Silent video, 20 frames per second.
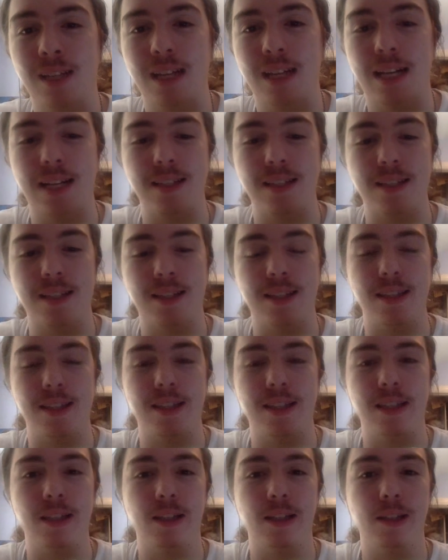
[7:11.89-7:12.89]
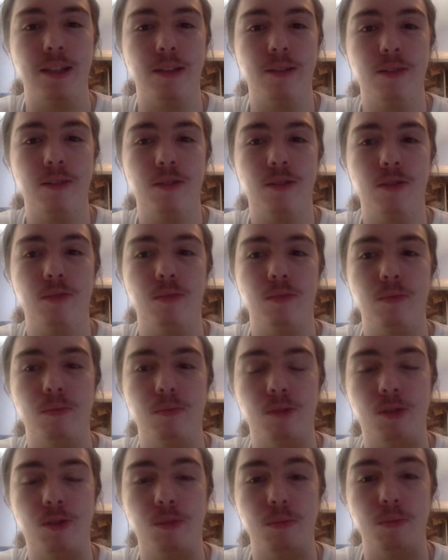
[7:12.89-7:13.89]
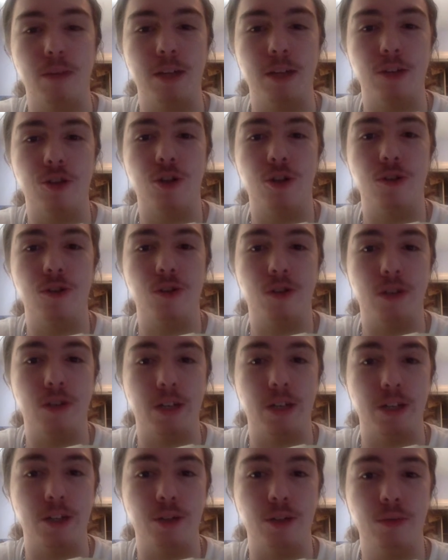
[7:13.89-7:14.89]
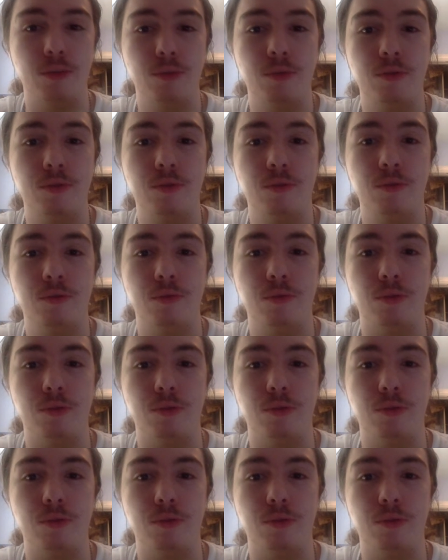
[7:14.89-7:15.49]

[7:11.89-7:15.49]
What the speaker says: Has the Mega Charizard I use,